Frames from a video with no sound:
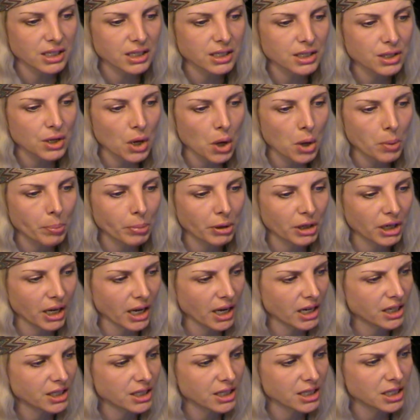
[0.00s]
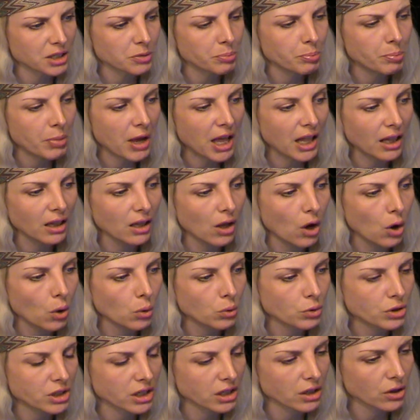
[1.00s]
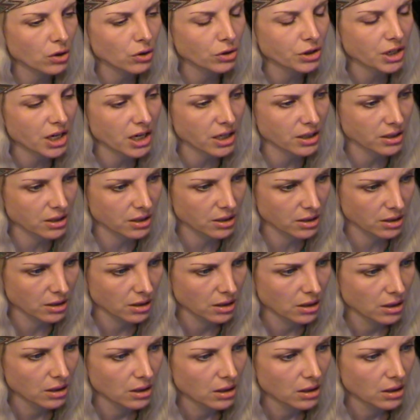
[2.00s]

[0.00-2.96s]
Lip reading: serpent-headed bell-holding goddess.